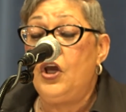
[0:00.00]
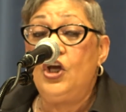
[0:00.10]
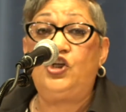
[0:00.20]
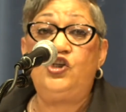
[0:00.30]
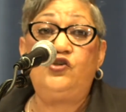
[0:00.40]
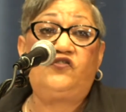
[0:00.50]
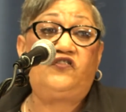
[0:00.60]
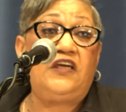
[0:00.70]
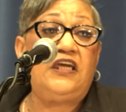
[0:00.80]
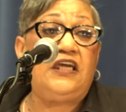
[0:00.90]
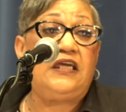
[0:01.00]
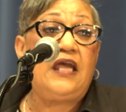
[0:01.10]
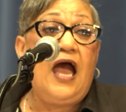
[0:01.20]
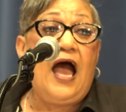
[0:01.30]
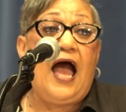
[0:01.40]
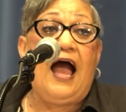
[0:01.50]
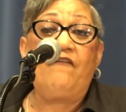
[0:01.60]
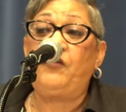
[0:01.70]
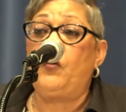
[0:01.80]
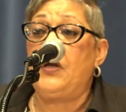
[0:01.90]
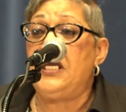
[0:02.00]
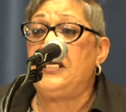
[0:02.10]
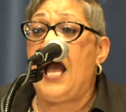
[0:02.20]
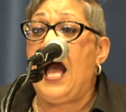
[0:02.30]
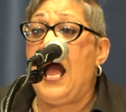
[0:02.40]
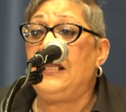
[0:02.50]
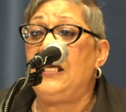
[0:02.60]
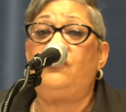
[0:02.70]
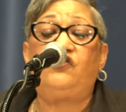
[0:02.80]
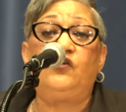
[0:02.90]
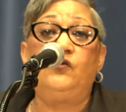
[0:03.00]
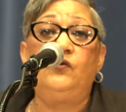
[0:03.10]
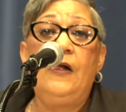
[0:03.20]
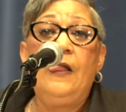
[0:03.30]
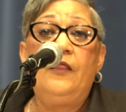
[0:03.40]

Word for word: Because you see, after he got into